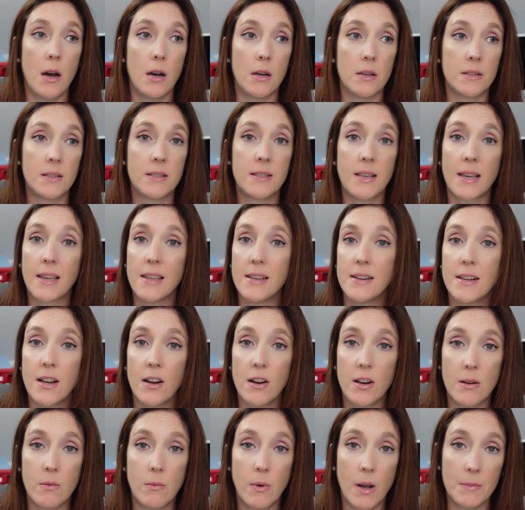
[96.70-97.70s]

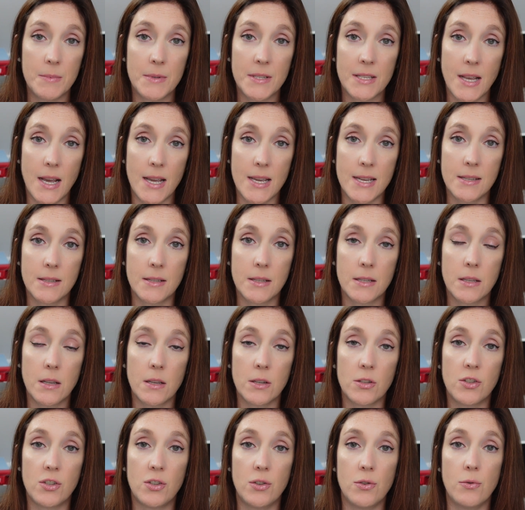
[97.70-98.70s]
secondary
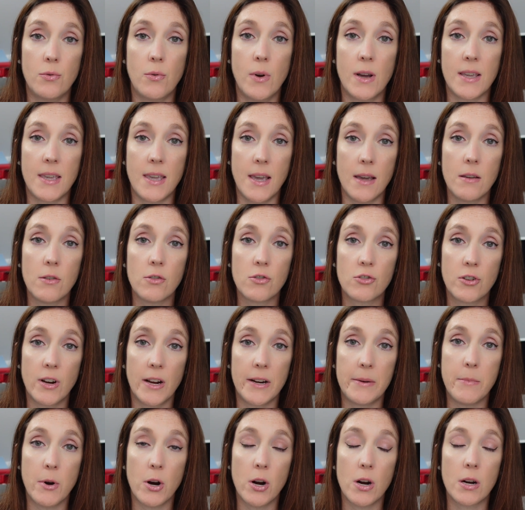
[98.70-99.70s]
websites to get your
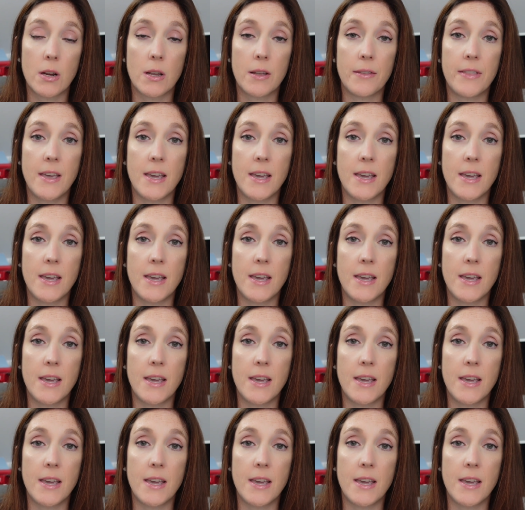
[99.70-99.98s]
trademark.